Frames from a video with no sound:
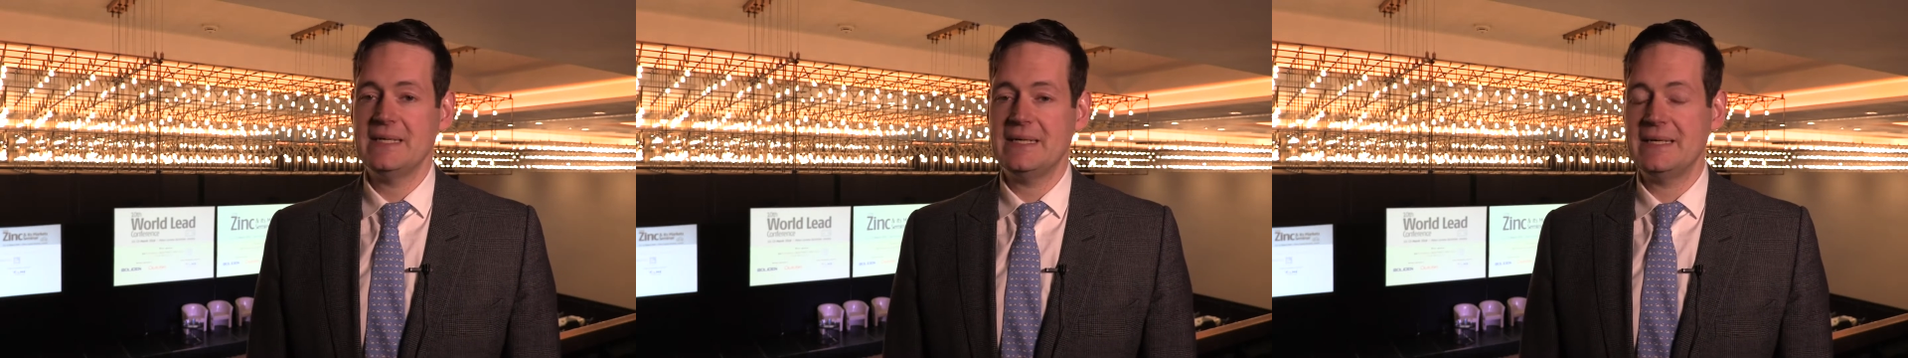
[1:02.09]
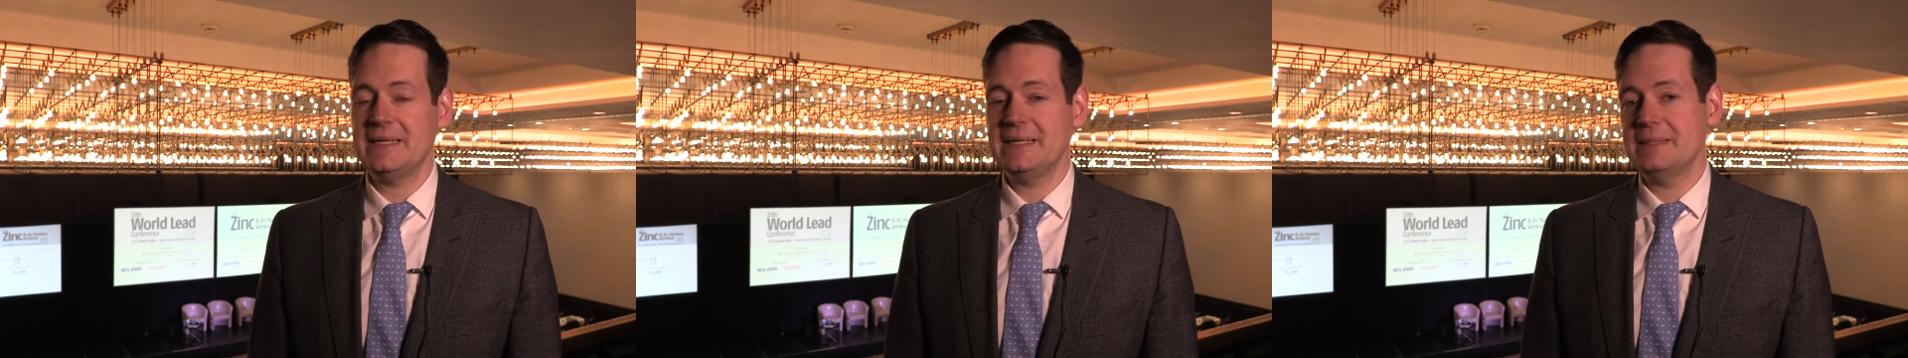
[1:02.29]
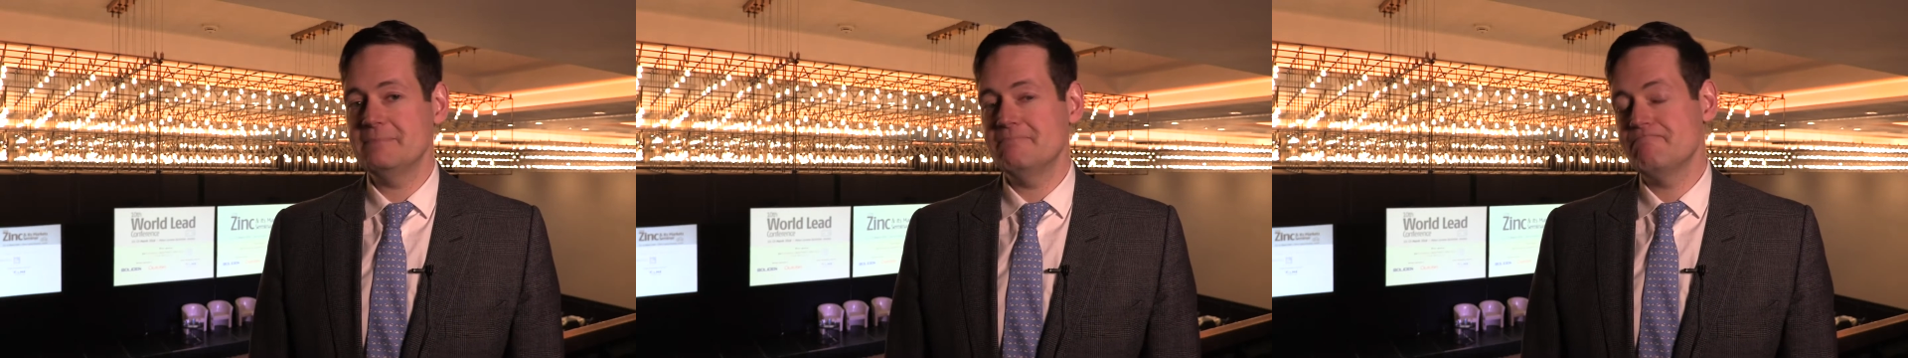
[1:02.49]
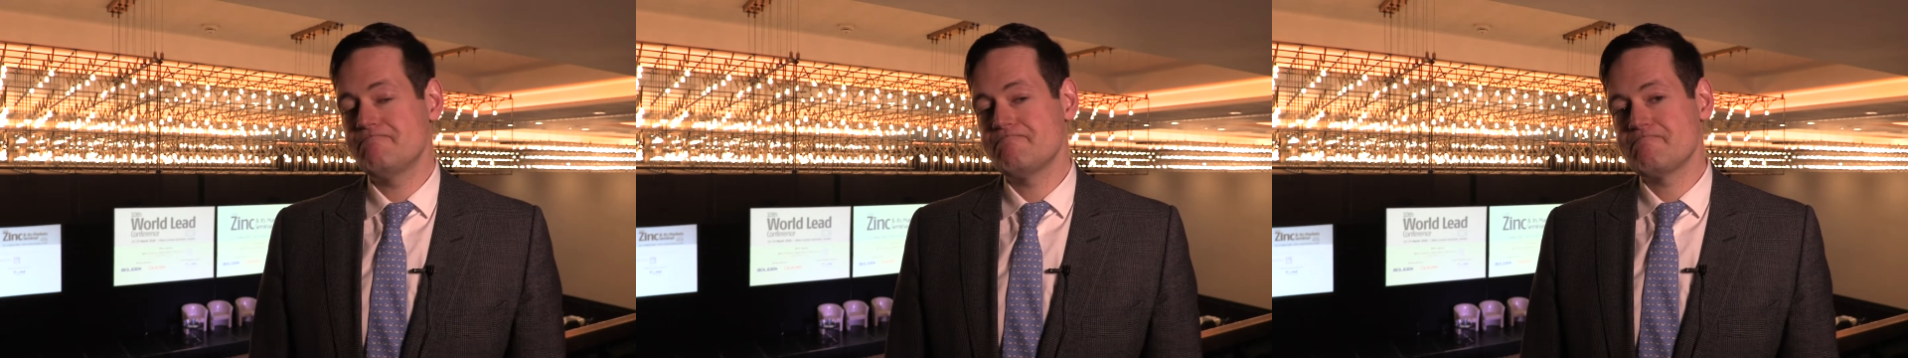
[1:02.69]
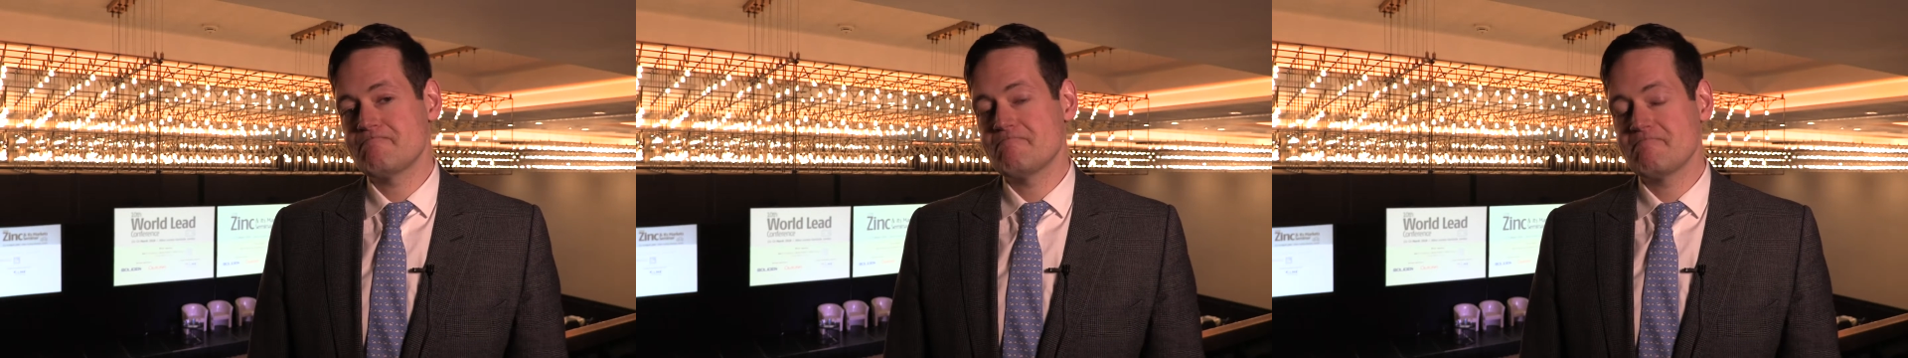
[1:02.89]

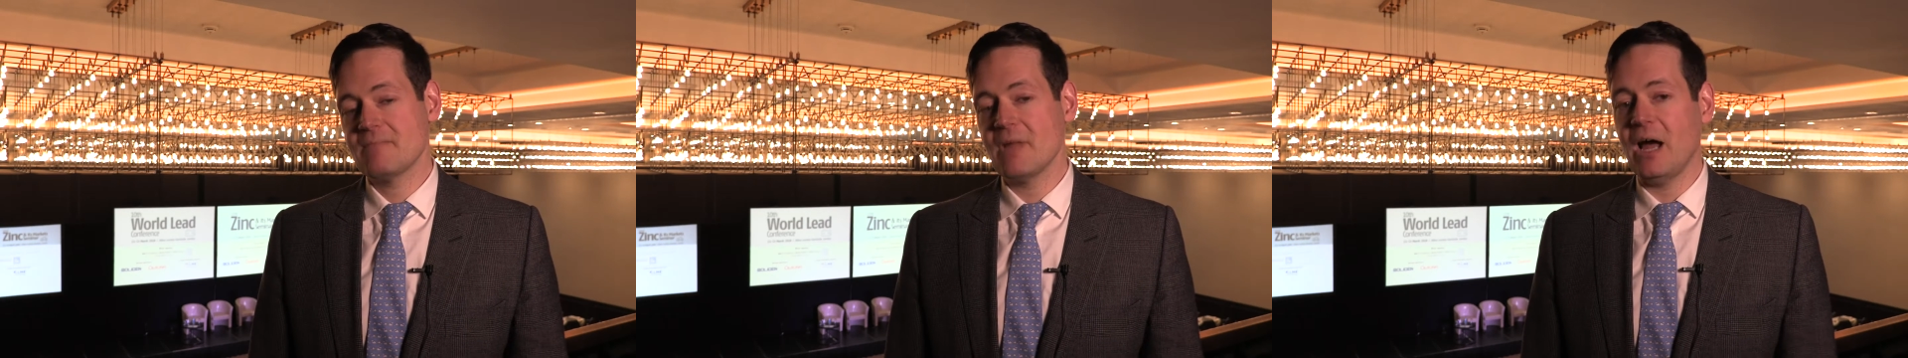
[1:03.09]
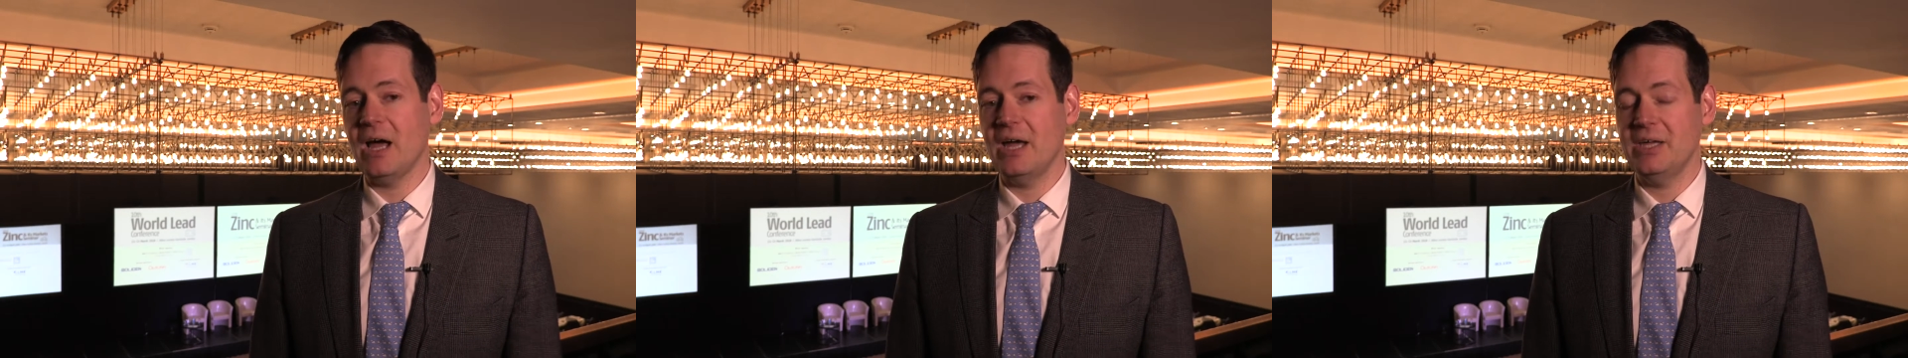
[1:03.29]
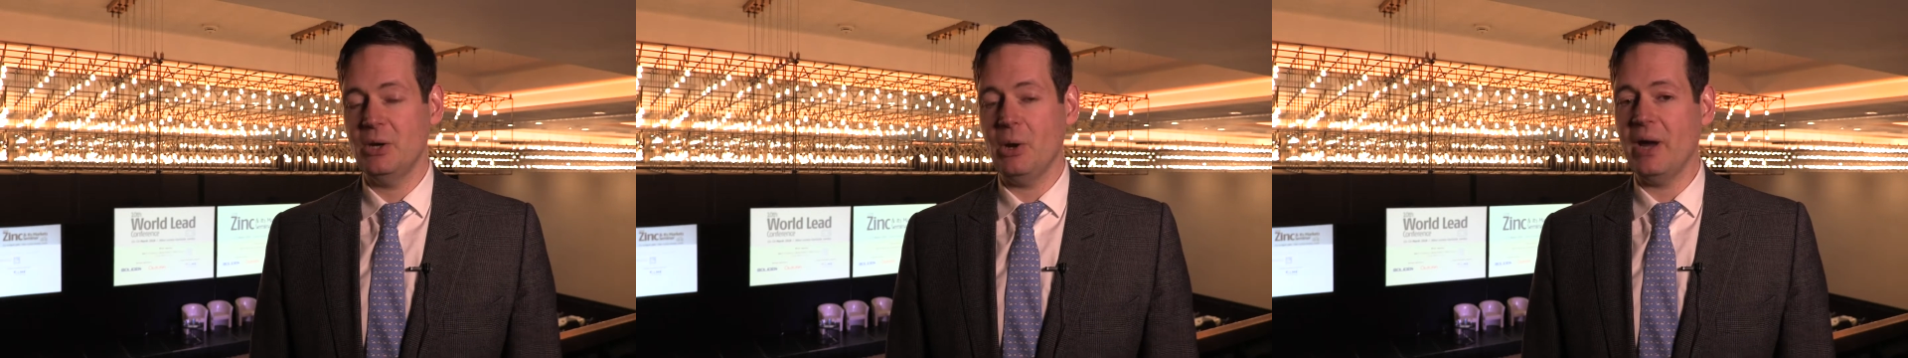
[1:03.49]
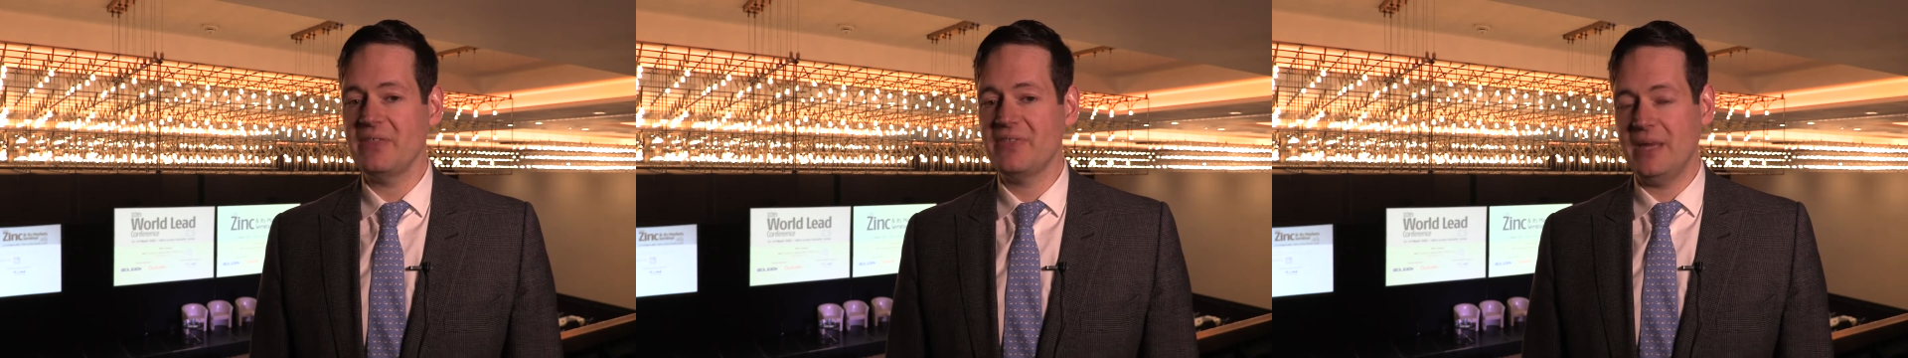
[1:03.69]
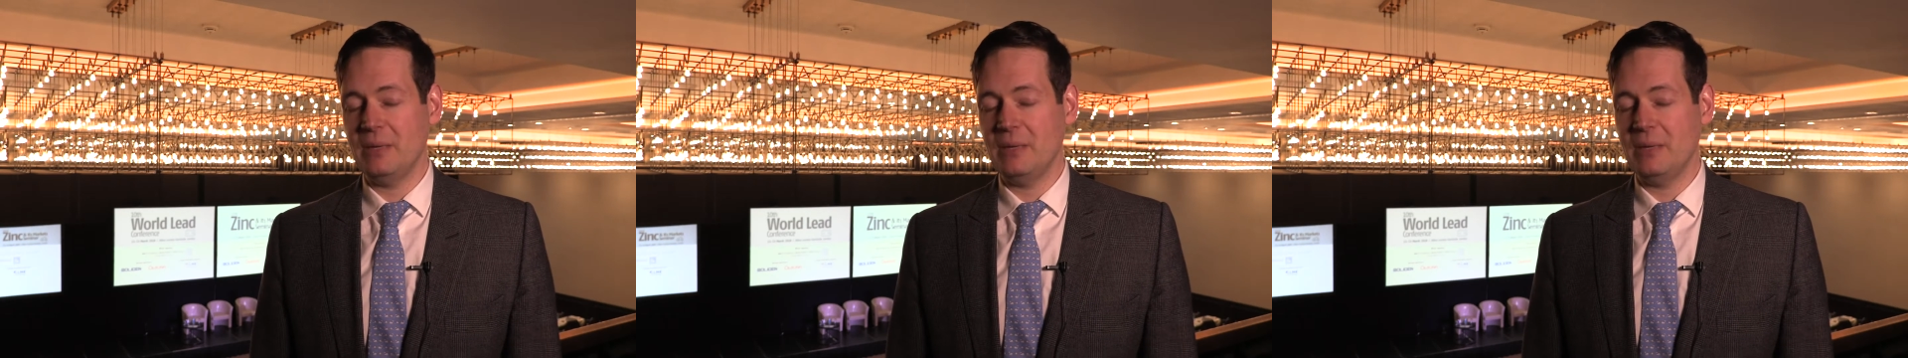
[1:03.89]
I